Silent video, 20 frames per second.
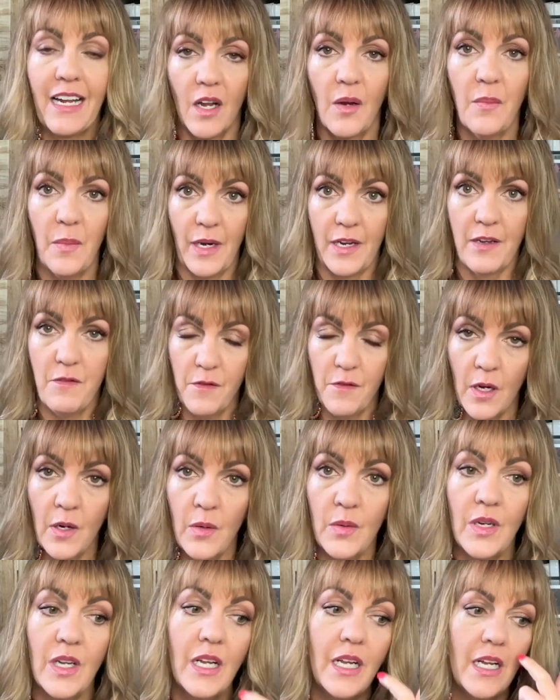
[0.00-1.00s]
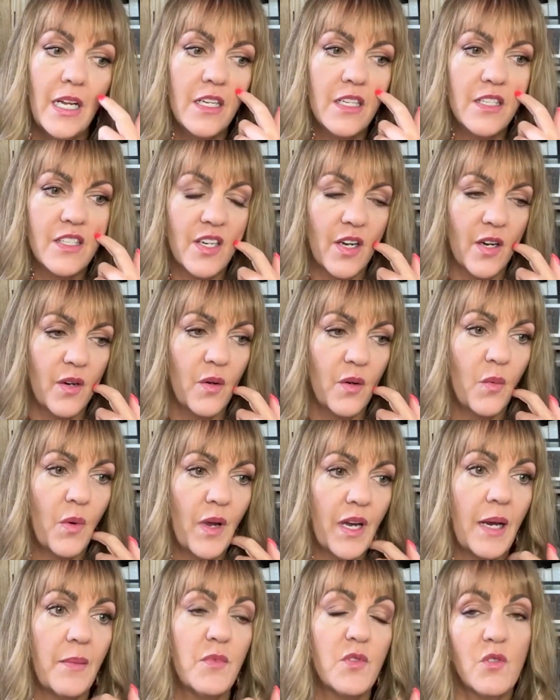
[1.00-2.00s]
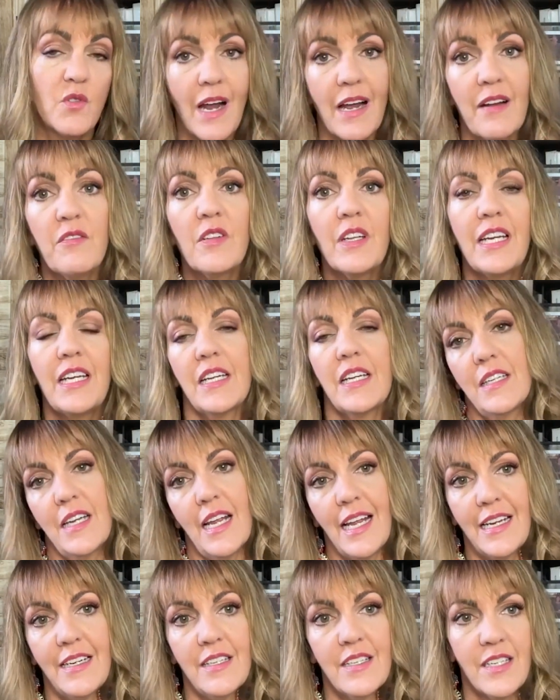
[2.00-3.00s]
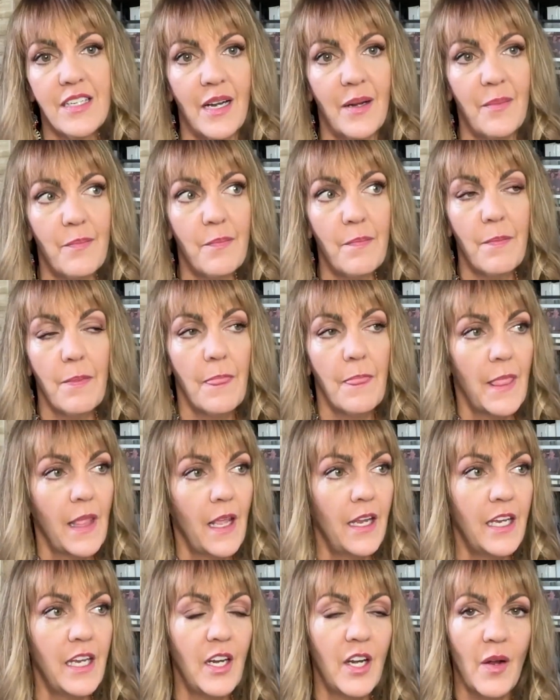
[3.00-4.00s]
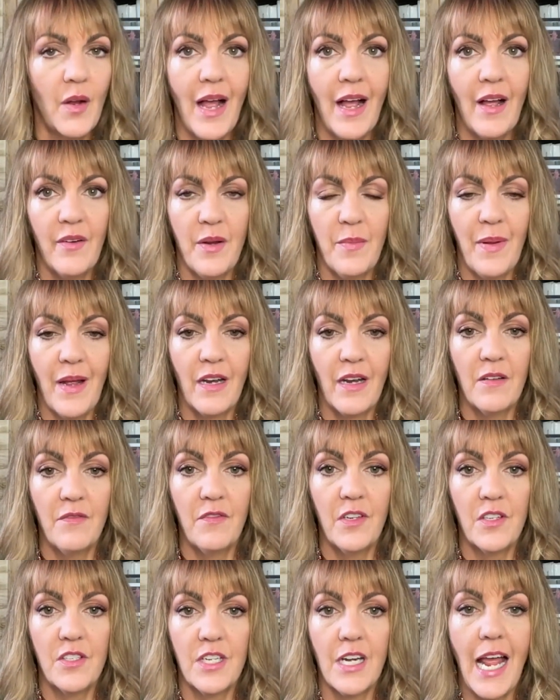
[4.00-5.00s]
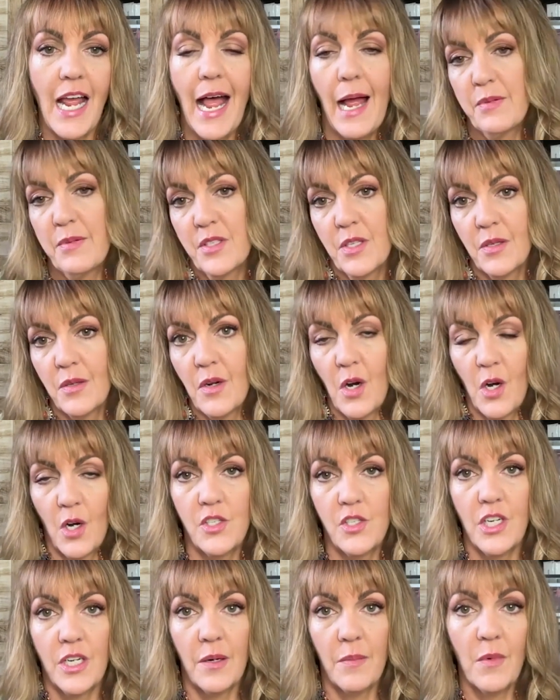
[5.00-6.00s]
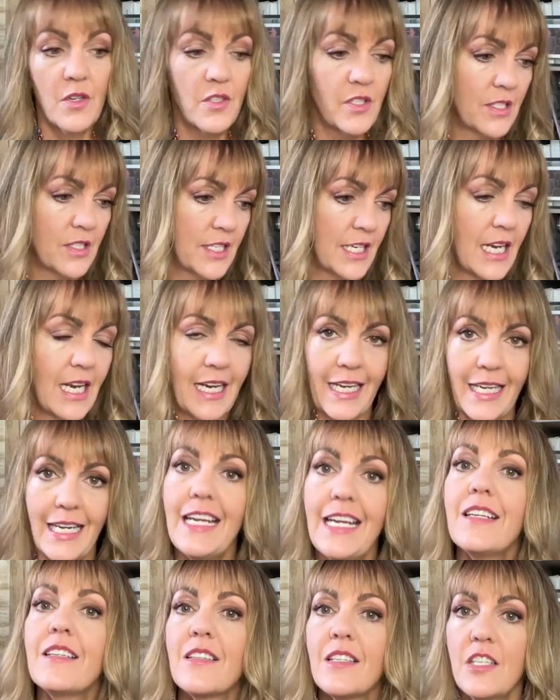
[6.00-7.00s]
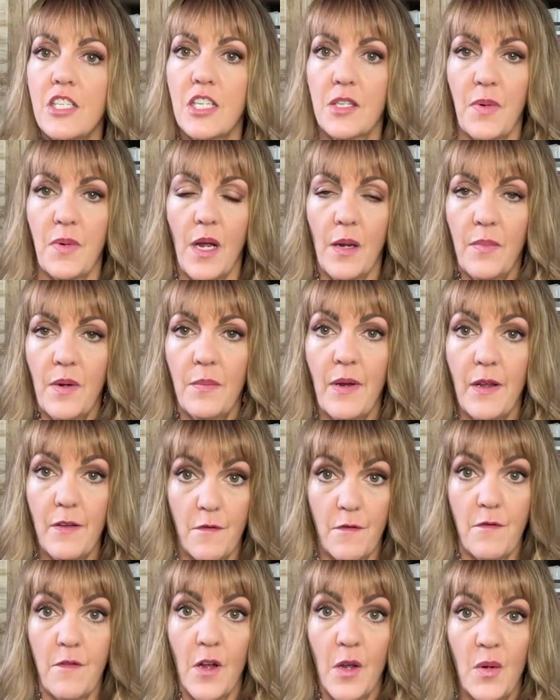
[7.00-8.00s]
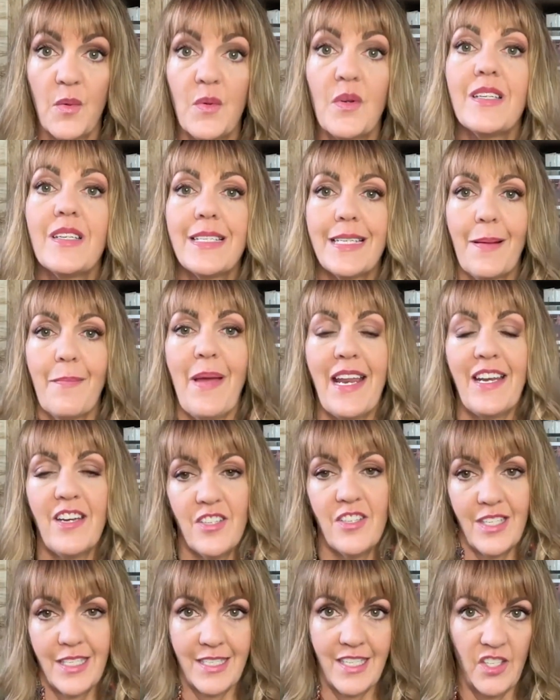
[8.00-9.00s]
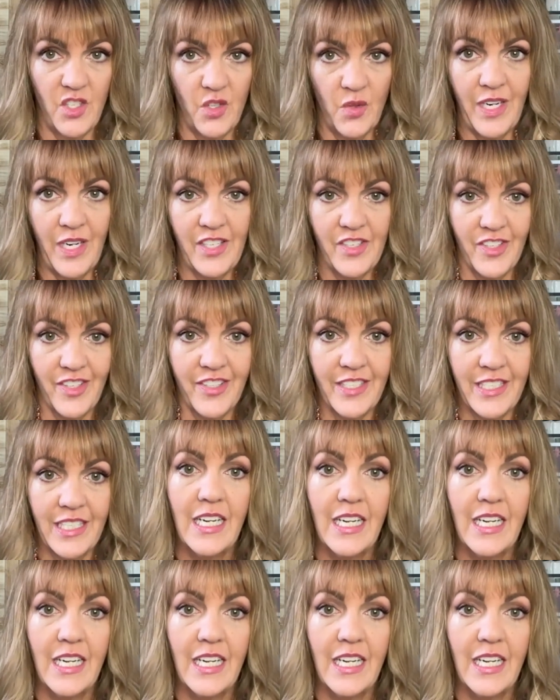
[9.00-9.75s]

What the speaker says: on my phone. So when I'm traveling and out and about, if there's an absolute urgent emergency, I can easily just pop on my phone to manage the situation.